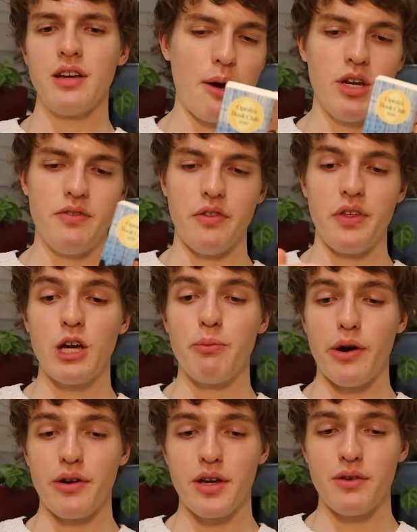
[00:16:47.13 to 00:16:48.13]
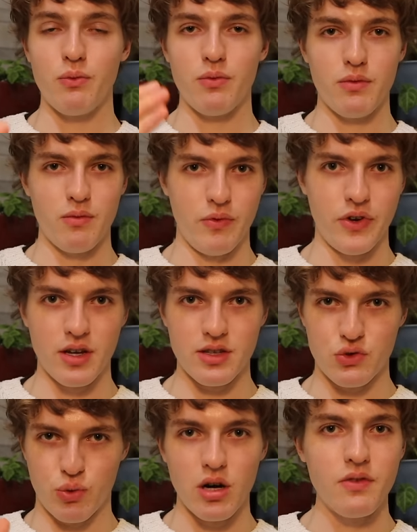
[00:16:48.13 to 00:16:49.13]
I mean, if you think about it, We've got
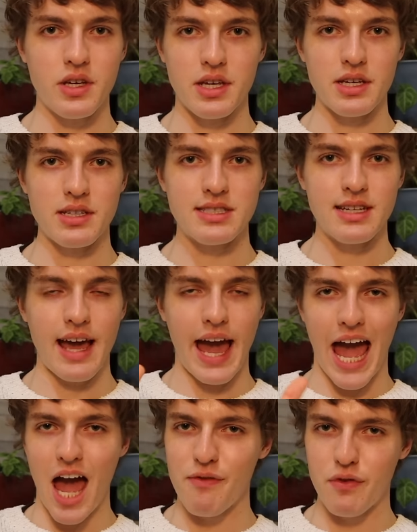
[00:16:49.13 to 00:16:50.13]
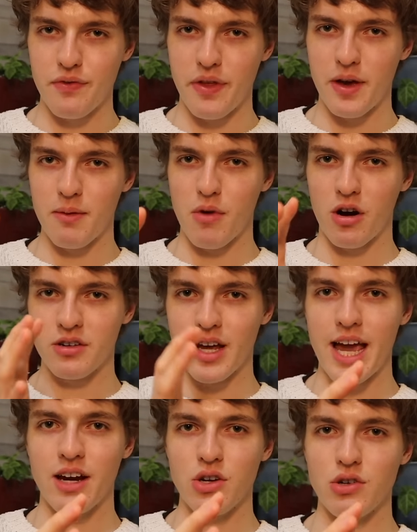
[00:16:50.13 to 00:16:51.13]
12 kids, Half of them are
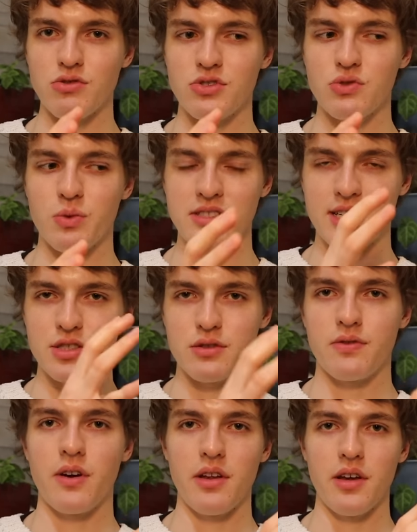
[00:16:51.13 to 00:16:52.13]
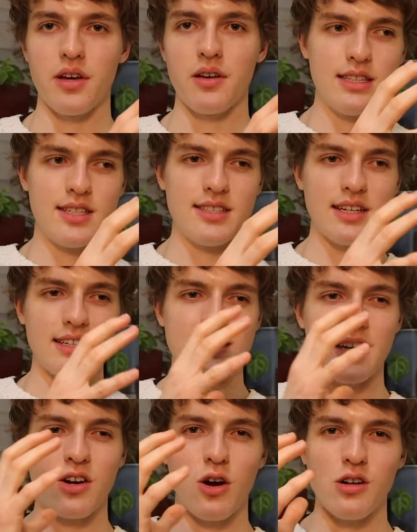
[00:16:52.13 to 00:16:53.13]
diagnosed with schizophrenia. This is like a
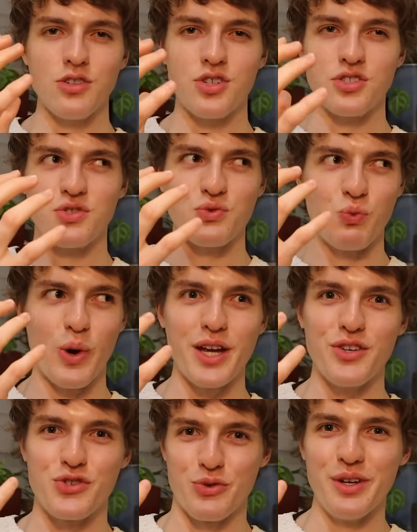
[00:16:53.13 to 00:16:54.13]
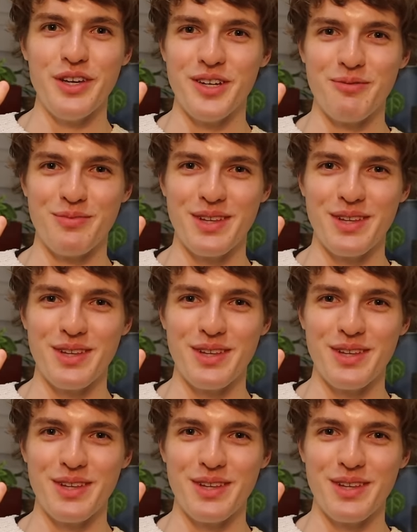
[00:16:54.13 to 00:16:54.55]
psychologist's wet dream.